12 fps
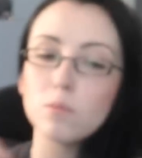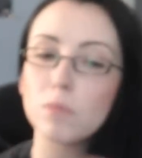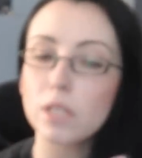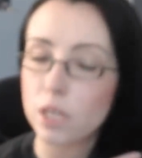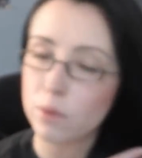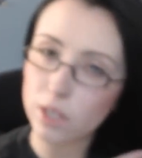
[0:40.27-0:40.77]

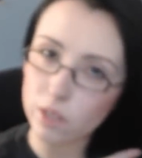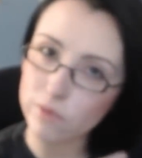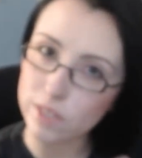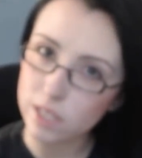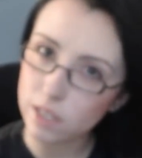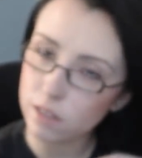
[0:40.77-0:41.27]
Monday we go
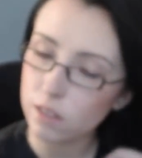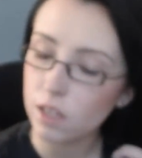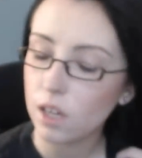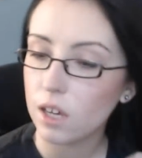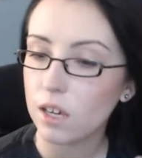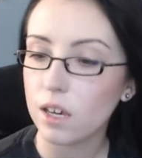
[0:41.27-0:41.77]
visit,
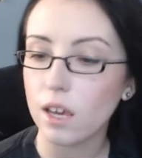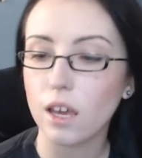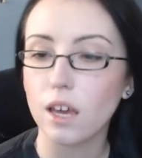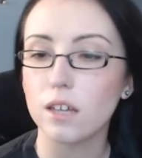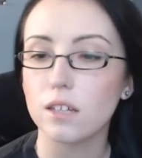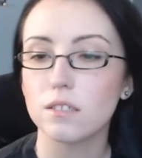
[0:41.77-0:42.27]

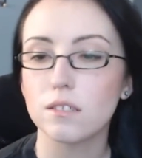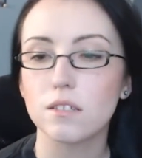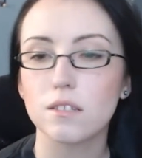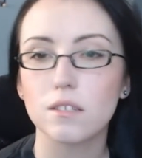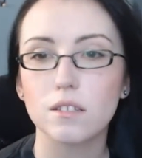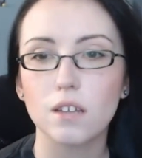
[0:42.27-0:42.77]
and
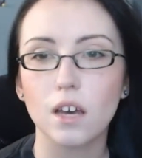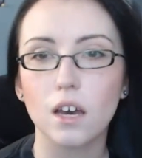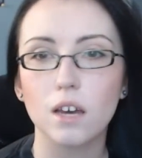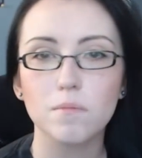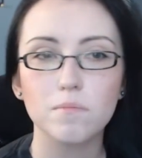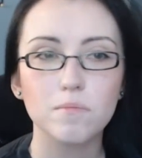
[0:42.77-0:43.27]

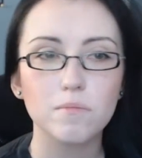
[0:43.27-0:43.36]
um,